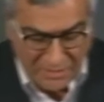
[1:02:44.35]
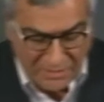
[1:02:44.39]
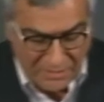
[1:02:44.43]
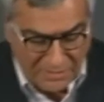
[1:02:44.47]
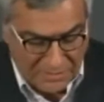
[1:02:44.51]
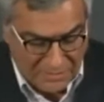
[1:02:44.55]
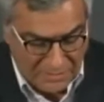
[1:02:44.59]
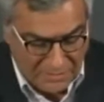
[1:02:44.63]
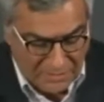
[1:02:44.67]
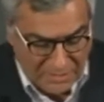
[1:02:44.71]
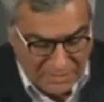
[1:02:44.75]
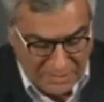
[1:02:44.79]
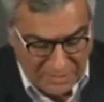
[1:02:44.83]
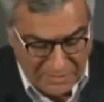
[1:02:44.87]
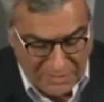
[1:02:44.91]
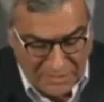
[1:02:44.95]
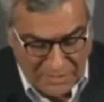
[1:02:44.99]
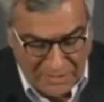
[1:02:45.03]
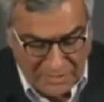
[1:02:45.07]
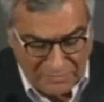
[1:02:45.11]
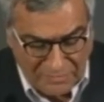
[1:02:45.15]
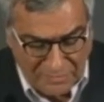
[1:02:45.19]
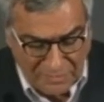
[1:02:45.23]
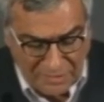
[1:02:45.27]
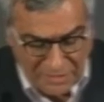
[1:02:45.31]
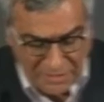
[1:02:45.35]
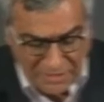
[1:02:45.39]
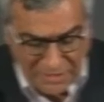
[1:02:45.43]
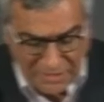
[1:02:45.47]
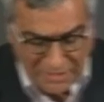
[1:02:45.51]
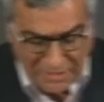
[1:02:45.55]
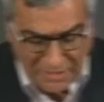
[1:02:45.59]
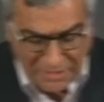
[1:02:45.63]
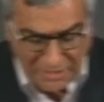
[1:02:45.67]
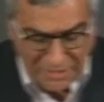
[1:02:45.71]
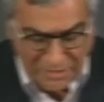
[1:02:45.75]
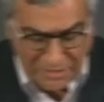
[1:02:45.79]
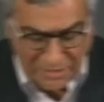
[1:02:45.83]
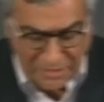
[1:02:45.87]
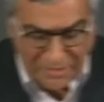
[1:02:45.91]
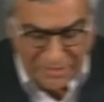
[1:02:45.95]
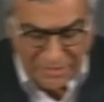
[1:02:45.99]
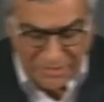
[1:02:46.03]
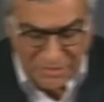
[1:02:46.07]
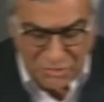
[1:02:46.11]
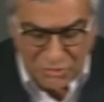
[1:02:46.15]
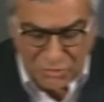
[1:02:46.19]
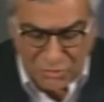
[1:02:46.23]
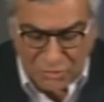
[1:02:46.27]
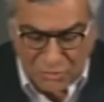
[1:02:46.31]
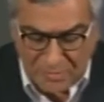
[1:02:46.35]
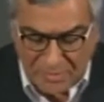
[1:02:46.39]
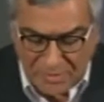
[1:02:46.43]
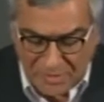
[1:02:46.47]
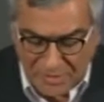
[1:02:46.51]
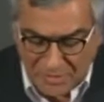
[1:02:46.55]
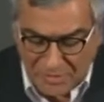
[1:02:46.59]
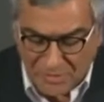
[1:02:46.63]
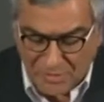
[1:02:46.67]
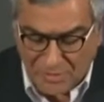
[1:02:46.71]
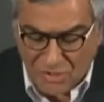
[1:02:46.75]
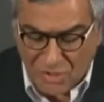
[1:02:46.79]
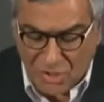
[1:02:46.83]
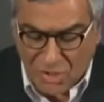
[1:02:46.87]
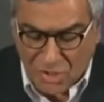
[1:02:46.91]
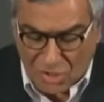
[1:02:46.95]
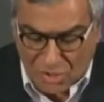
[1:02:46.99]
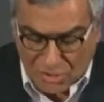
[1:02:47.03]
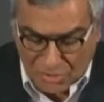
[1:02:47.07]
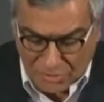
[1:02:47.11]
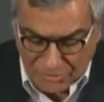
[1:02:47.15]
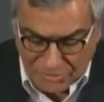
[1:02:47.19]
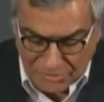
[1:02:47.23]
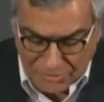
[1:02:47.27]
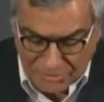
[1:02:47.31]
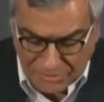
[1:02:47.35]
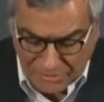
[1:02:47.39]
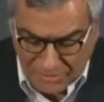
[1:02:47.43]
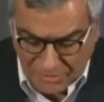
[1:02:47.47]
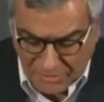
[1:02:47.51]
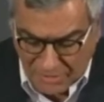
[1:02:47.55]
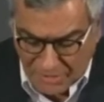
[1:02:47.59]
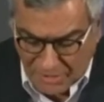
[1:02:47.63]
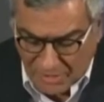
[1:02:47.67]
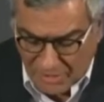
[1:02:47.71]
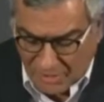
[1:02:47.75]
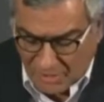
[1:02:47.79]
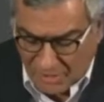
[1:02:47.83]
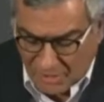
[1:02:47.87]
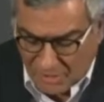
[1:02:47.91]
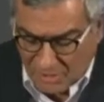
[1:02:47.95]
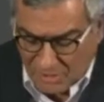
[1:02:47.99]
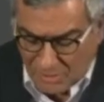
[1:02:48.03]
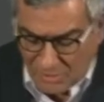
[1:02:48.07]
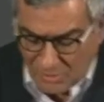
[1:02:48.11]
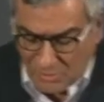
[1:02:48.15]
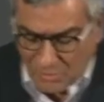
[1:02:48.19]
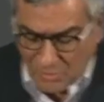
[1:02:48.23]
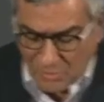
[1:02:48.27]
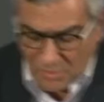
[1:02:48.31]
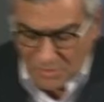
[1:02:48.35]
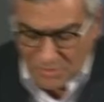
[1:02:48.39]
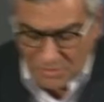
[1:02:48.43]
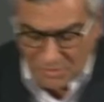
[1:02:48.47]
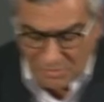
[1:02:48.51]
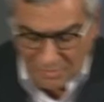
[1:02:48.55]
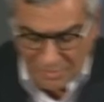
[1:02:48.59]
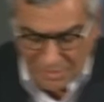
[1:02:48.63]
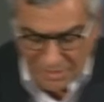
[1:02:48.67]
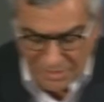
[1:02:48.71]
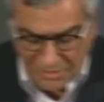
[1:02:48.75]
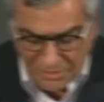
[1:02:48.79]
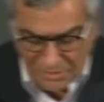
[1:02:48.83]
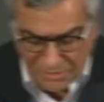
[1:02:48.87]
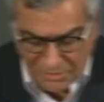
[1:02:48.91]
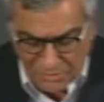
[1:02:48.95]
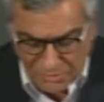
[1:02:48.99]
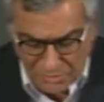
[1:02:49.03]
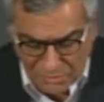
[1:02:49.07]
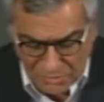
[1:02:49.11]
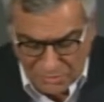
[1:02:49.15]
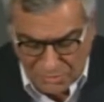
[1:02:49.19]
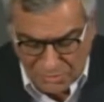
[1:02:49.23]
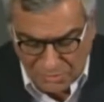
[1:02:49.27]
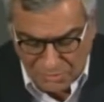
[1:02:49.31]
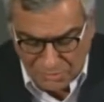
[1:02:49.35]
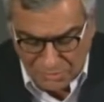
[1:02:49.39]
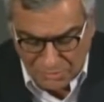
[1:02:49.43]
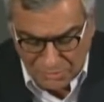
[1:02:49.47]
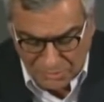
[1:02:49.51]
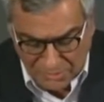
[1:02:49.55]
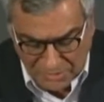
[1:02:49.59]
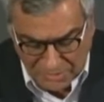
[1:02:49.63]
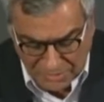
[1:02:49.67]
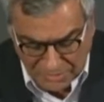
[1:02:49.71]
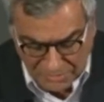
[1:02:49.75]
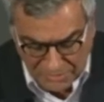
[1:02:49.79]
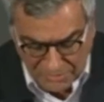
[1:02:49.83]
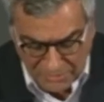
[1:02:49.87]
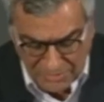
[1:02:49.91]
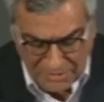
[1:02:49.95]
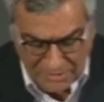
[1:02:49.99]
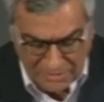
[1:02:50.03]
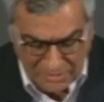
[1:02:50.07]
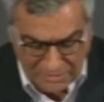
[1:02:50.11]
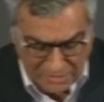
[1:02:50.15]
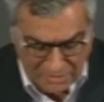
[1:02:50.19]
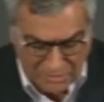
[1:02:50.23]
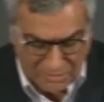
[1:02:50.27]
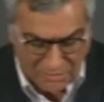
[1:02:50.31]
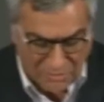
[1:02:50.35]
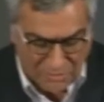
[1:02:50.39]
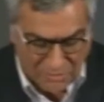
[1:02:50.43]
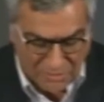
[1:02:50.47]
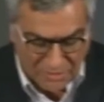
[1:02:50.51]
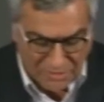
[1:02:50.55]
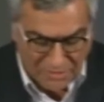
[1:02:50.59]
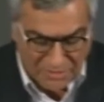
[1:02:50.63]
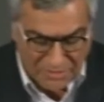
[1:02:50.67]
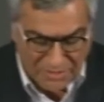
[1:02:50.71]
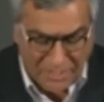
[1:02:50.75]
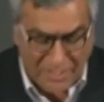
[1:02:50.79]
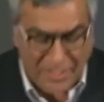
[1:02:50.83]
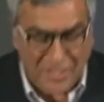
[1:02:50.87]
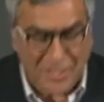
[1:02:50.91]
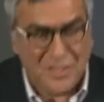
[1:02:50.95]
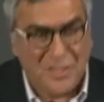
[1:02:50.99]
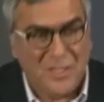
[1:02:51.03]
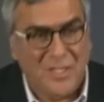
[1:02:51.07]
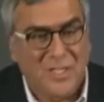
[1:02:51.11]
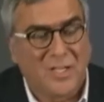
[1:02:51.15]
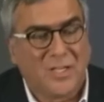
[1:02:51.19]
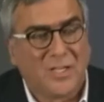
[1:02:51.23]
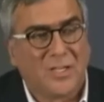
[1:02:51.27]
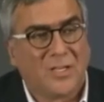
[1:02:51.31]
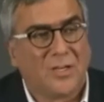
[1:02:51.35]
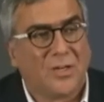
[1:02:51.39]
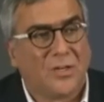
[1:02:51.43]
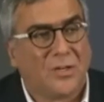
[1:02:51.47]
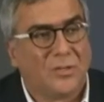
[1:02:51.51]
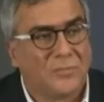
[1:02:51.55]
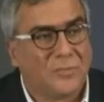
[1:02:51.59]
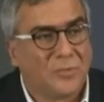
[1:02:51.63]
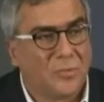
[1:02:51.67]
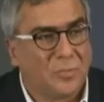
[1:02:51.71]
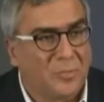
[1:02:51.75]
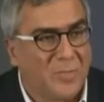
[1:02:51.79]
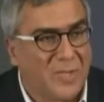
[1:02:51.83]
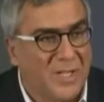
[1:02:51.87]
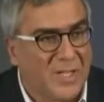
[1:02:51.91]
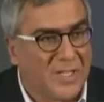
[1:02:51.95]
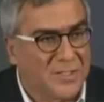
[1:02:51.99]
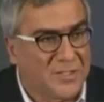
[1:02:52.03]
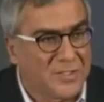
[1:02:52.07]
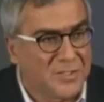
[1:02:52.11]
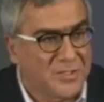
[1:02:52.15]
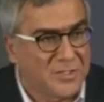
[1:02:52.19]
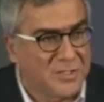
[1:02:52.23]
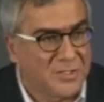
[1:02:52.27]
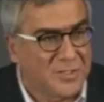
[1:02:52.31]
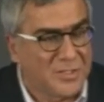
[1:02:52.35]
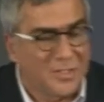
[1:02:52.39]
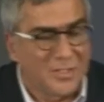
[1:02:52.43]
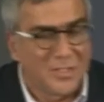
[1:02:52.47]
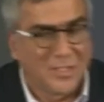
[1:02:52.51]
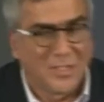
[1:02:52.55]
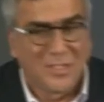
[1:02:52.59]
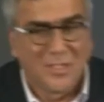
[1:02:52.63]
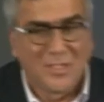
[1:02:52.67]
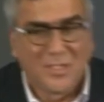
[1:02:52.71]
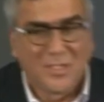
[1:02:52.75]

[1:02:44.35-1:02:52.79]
And given their exorbitant cost, are randomized controlled trials, clinical trials, a thing of the past?